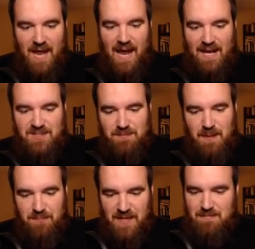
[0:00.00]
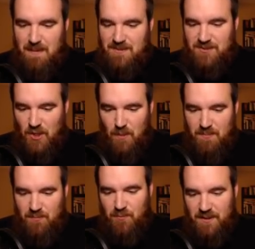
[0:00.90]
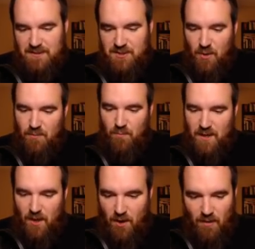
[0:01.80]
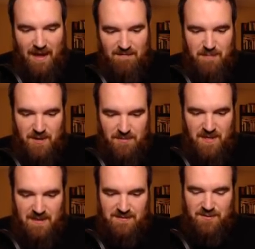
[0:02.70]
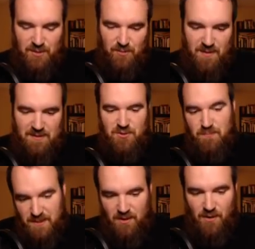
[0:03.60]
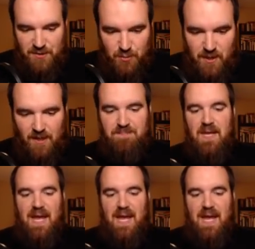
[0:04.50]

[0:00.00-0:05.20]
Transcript: As to my plate, maybe so, but really, don't we all have better things to do than to be on Twitter?"